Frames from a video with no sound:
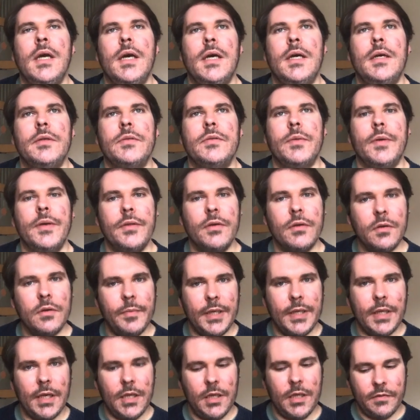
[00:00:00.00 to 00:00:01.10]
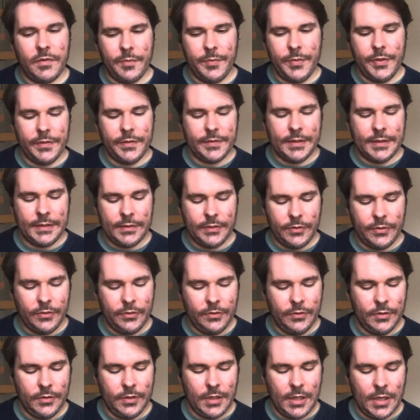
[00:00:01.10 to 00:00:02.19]
Uh, so I thought it would be kind of amusing
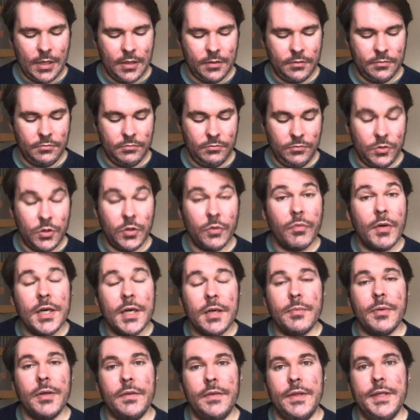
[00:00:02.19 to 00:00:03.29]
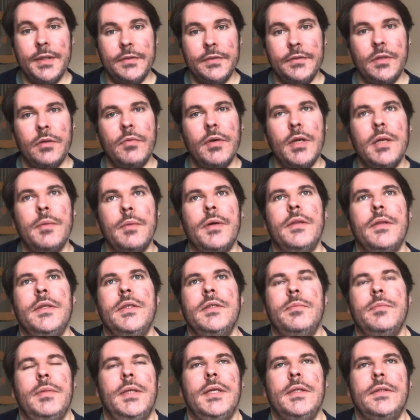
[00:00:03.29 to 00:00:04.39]
to uh, to write about these, to write about
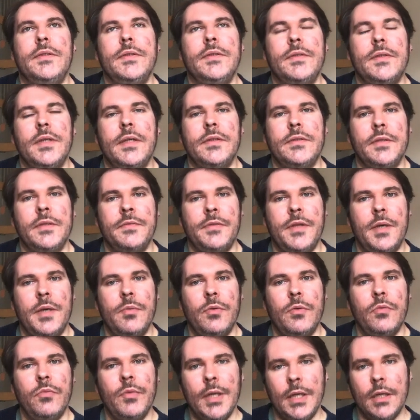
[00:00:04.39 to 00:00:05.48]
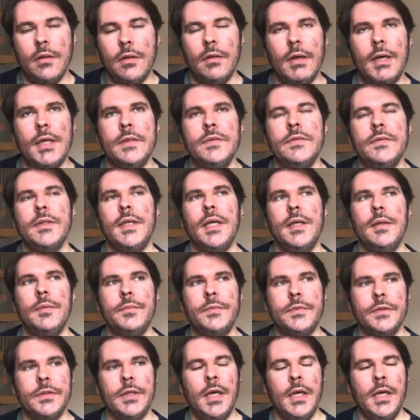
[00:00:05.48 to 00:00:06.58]
these places as if they were real
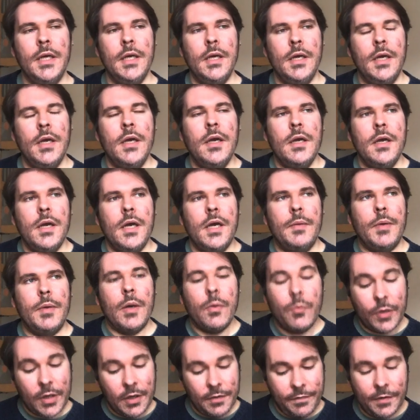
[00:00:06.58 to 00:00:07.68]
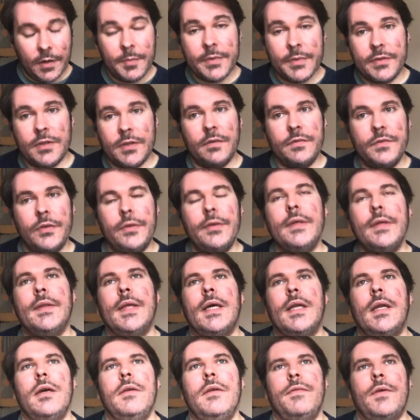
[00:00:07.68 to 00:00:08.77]
landscapes. Um, and when I found myself doing
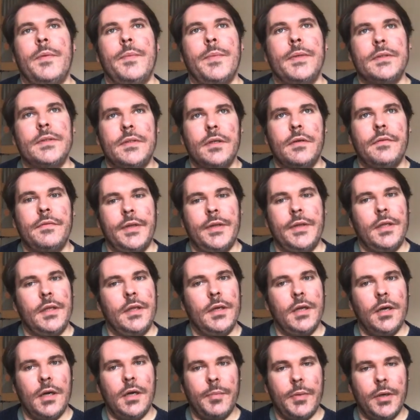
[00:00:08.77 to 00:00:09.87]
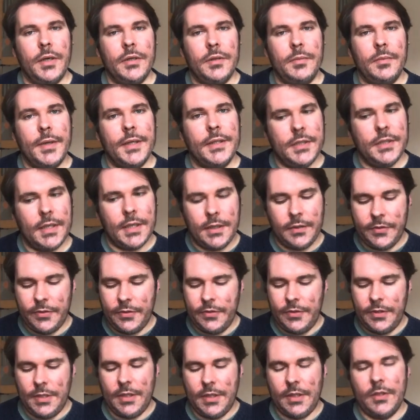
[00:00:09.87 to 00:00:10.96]
that, I found myself thinking about my
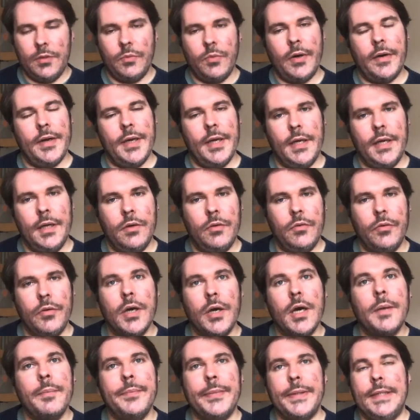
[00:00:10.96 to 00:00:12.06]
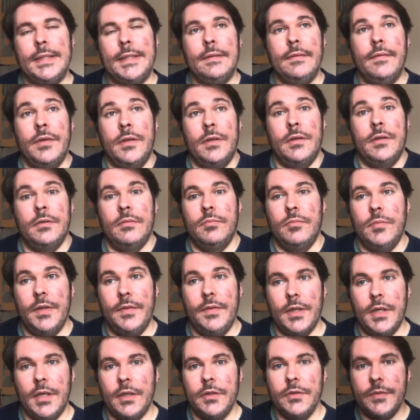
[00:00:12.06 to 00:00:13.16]
childhood and where I grew up in the in
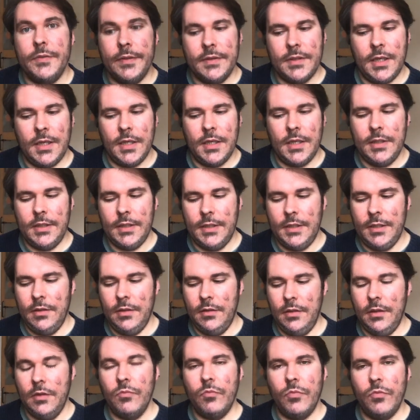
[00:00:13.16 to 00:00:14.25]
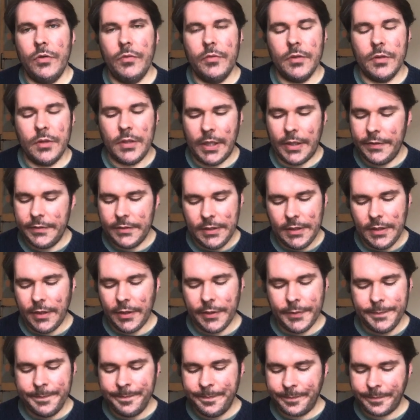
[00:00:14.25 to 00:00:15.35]
the countryside in rural County
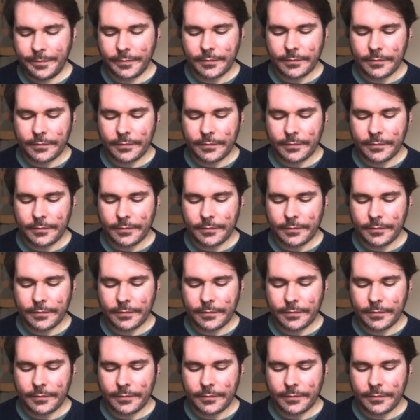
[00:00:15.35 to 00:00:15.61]
Down.